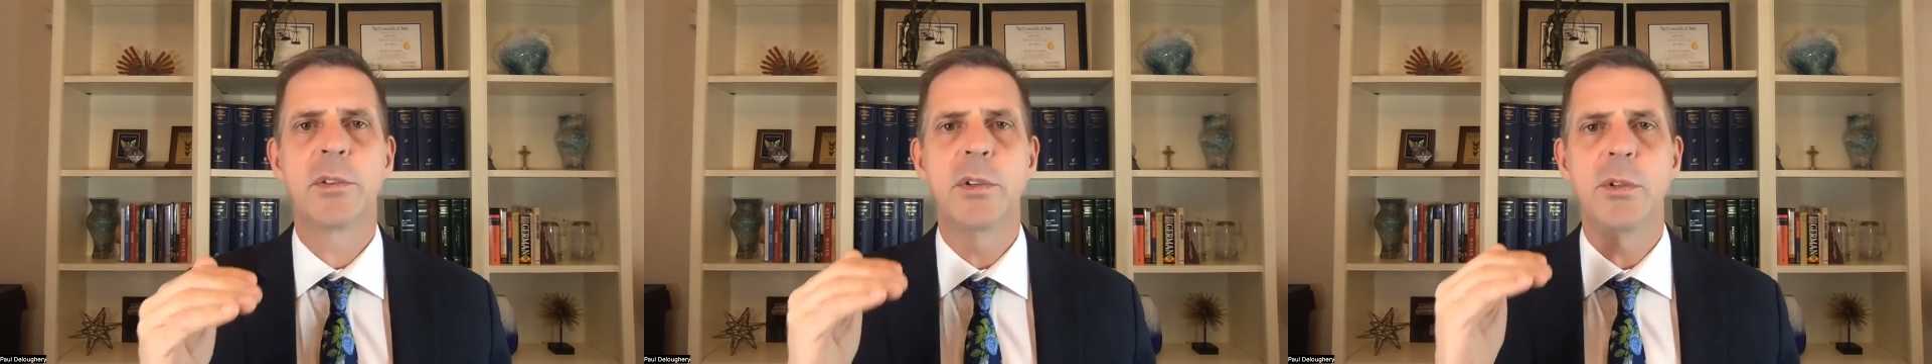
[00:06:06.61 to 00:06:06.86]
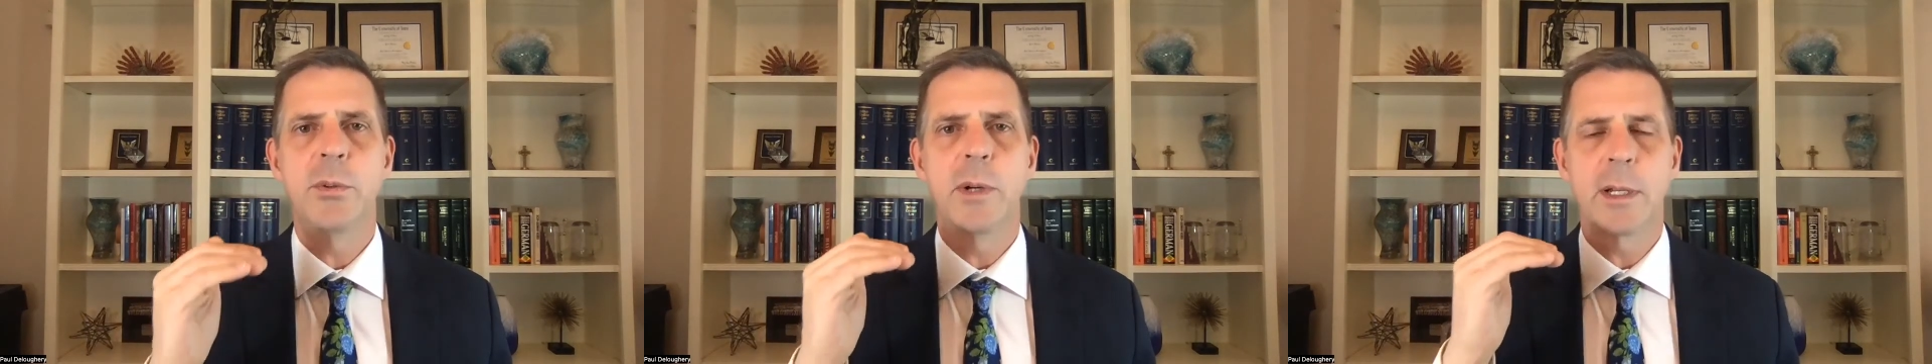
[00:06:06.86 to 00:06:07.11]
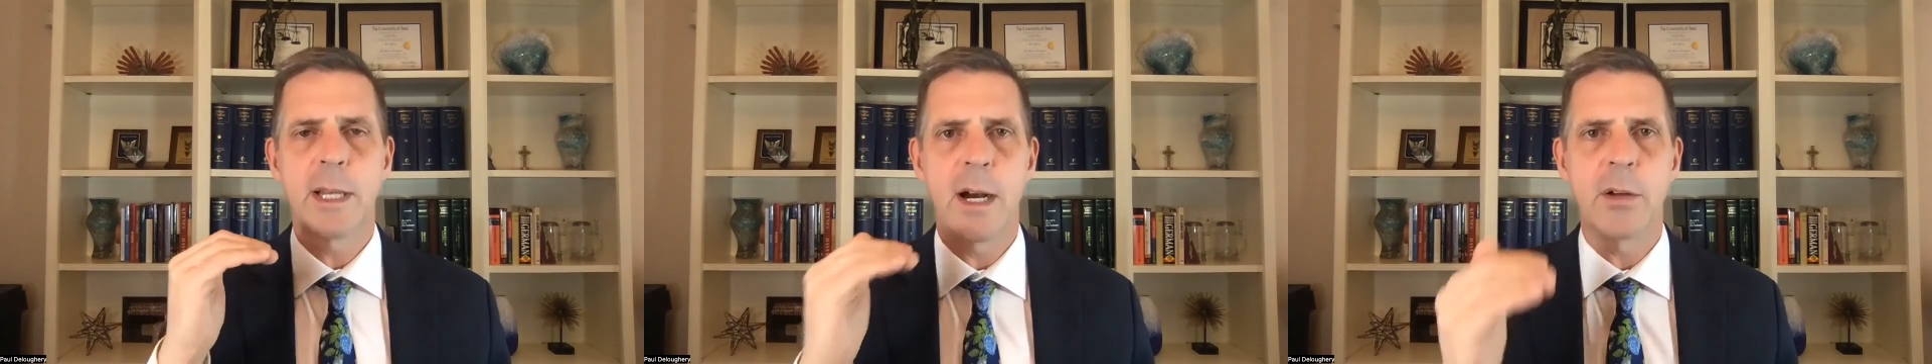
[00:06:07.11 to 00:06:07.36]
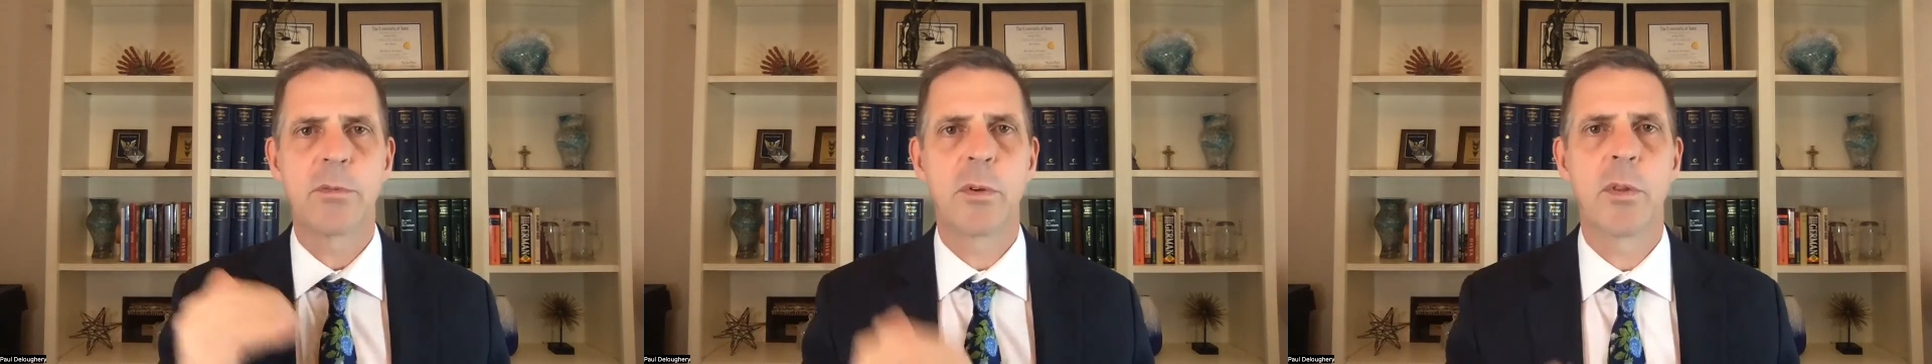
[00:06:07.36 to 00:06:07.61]
to
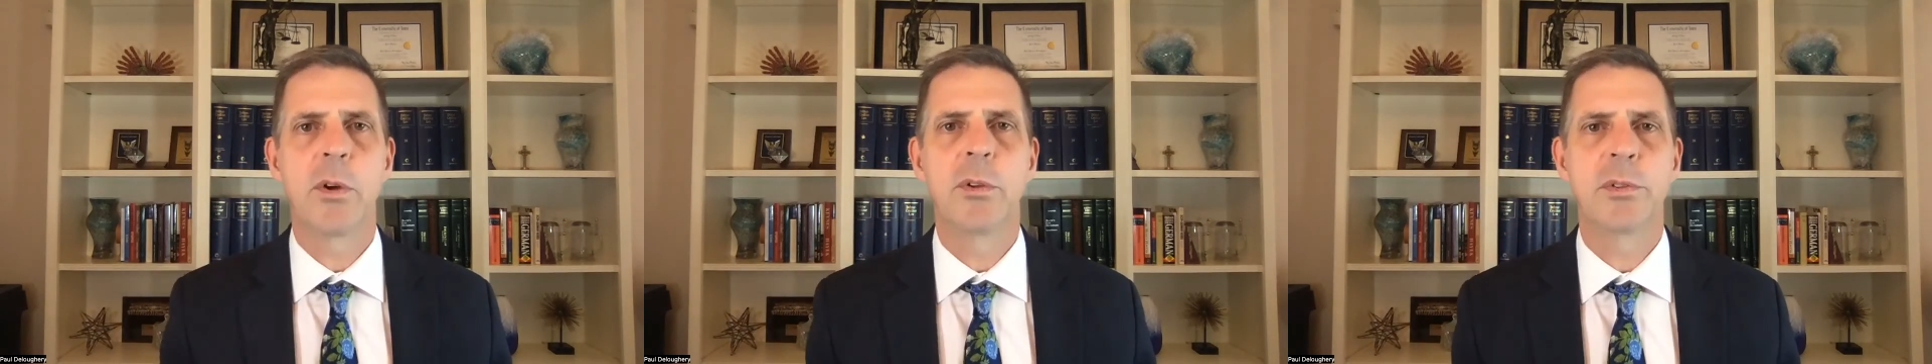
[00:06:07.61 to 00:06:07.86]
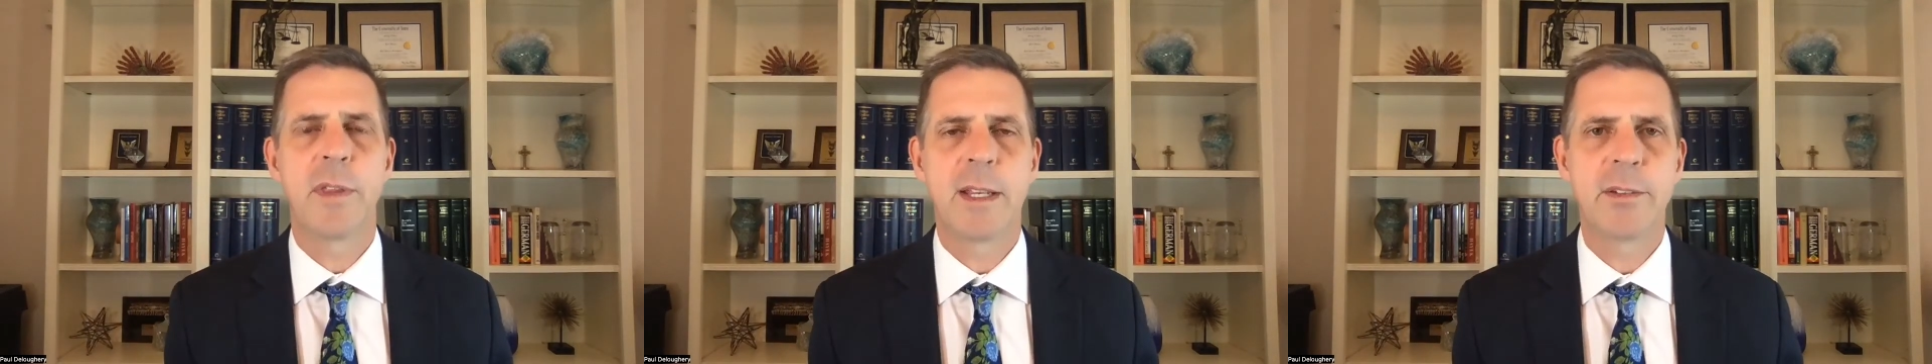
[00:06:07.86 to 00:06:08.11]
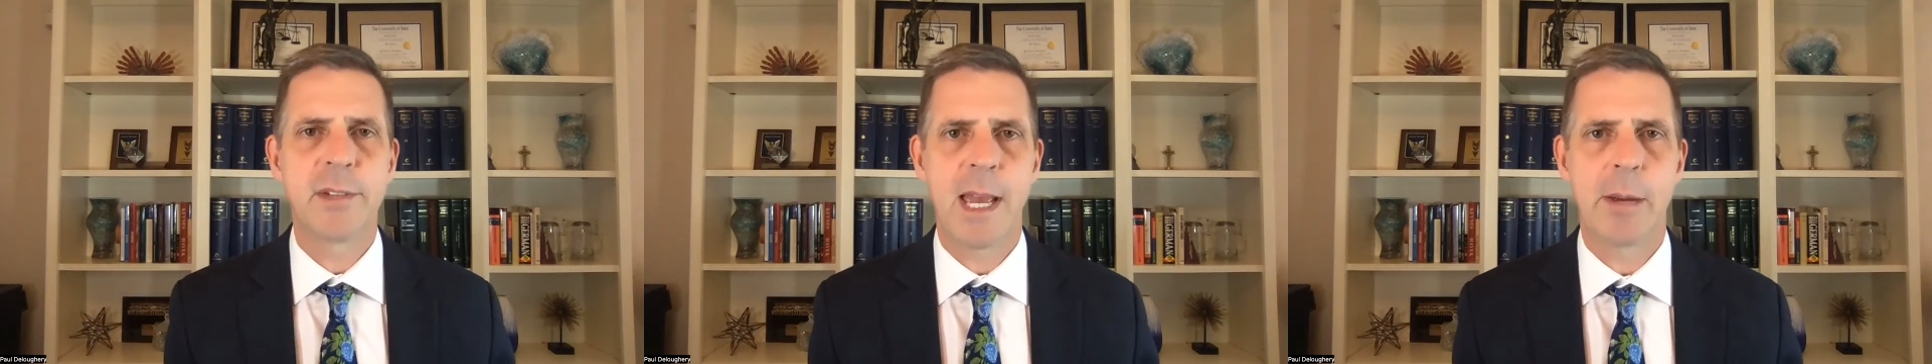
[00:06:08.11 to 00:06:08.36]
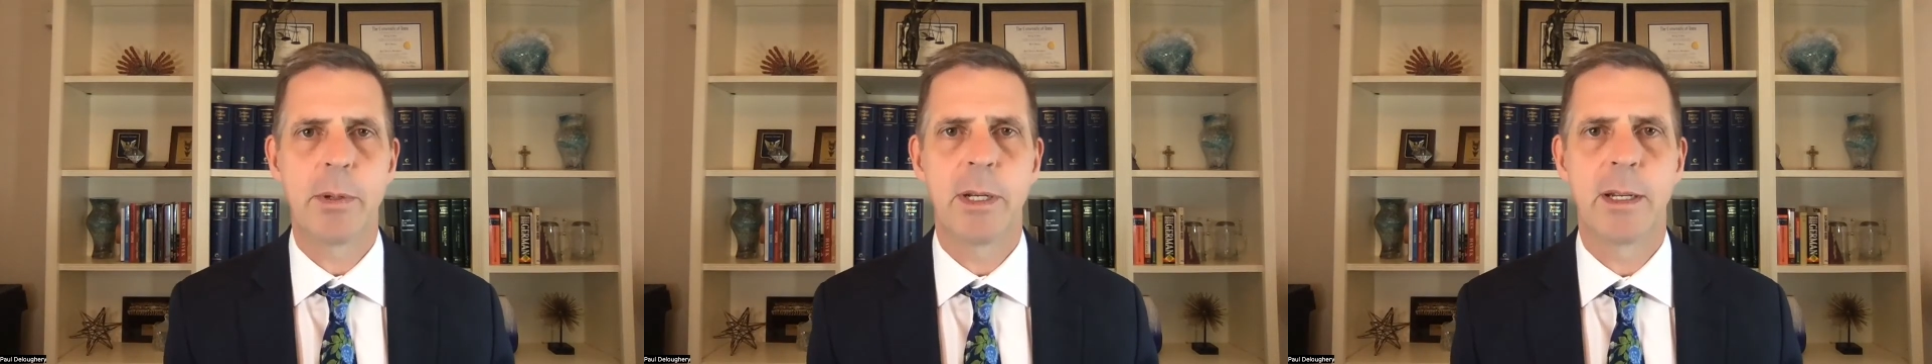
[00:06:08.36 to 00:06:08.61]
account for those things
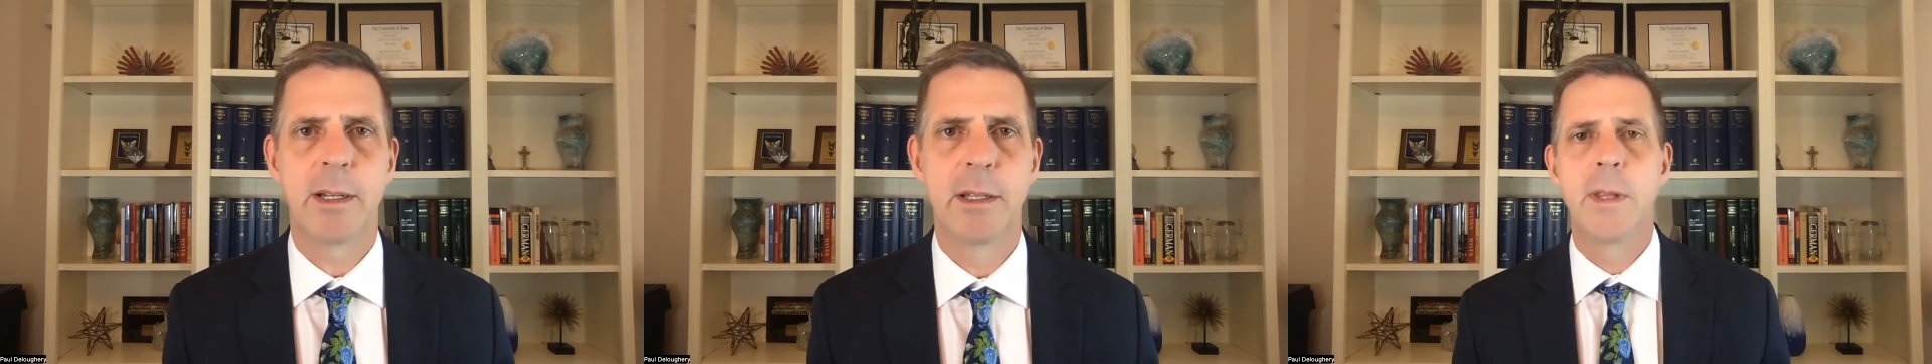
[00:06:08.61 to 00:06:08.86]
happening.